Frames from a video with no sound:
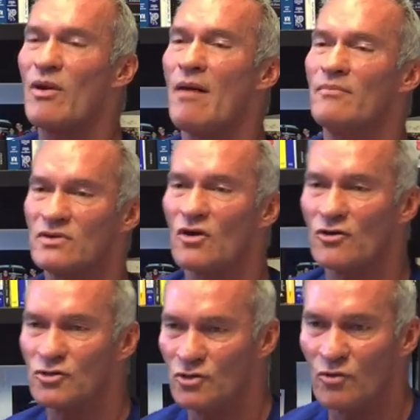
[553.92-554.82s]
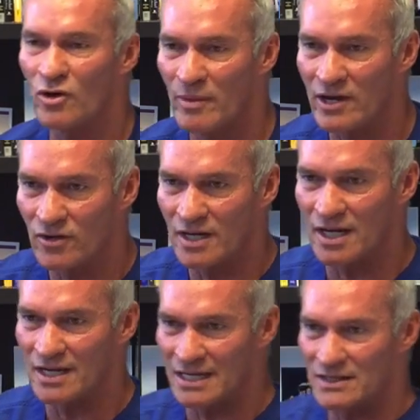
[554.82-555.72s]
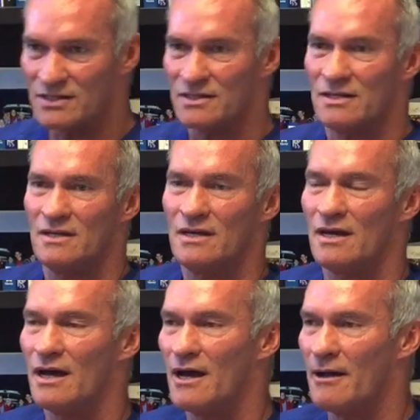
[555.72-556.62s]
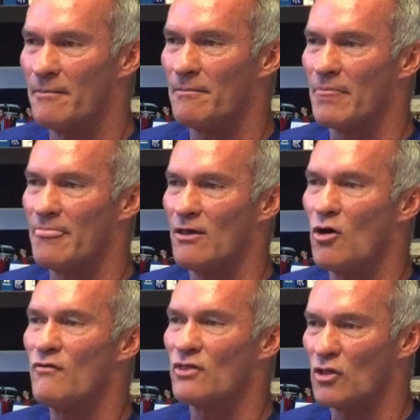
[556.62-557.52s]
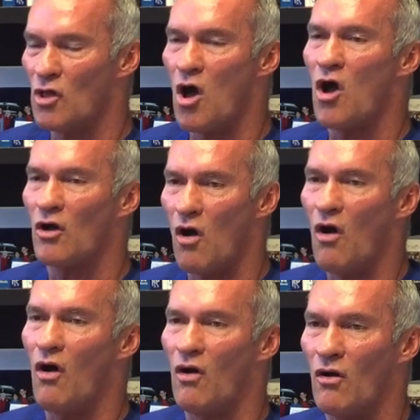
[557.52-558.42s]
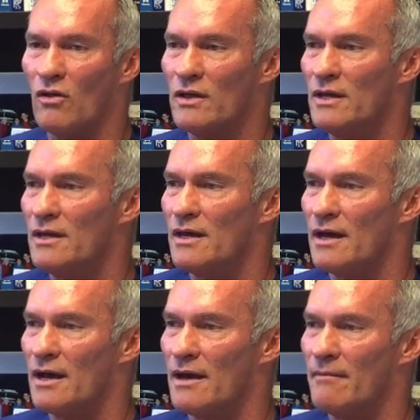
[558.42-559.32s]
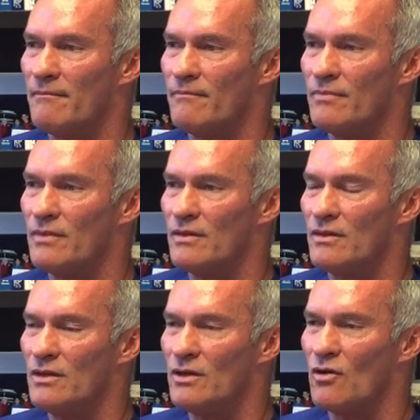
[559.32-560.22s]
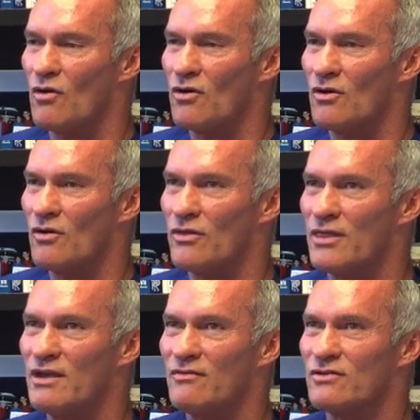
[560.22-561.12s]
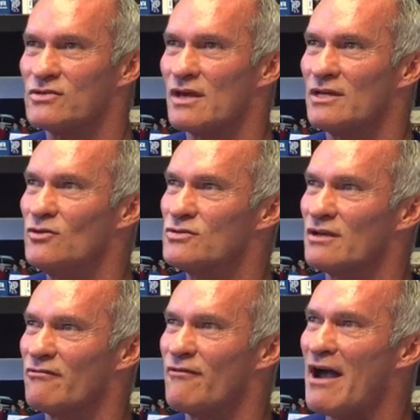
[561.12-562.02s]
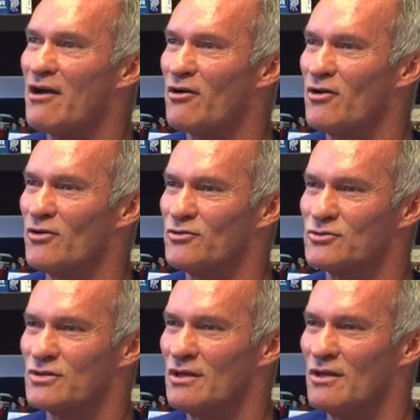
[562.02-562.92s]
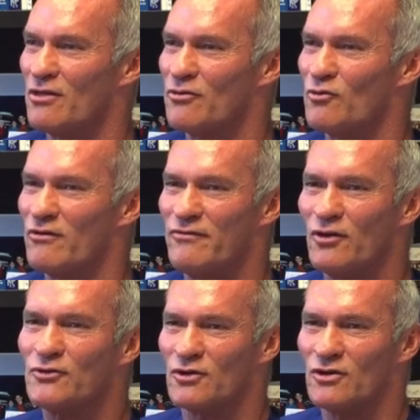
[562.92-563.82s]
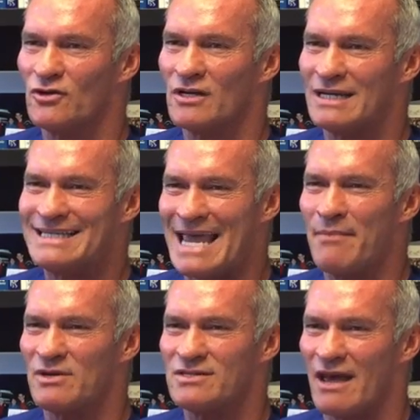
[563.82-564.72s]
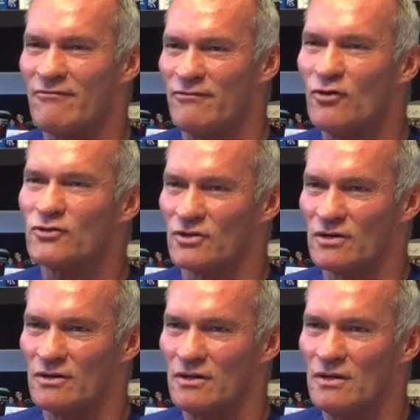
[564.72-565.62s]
the problem is also you worry about your kidneys. Over the long haul, you know, or think of it as like using a fire hose through a filter. You're going to damage that filter.